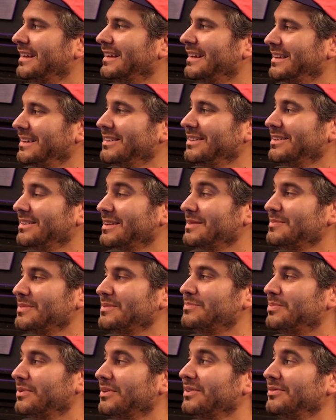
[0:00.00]
Hila can be
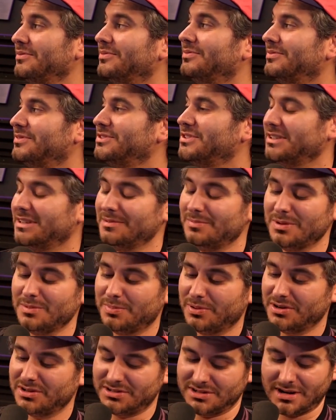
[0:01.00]
pretty. She can be
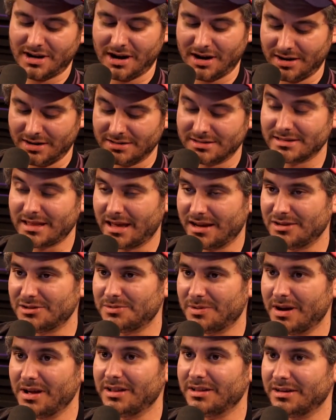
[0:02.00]
pretty scary. It's that
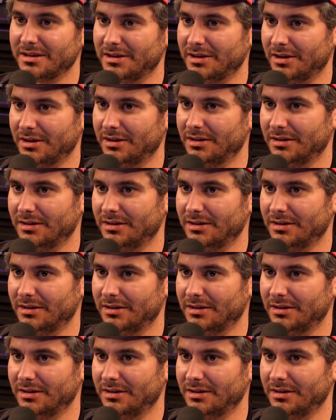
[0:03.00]
Israeli in her.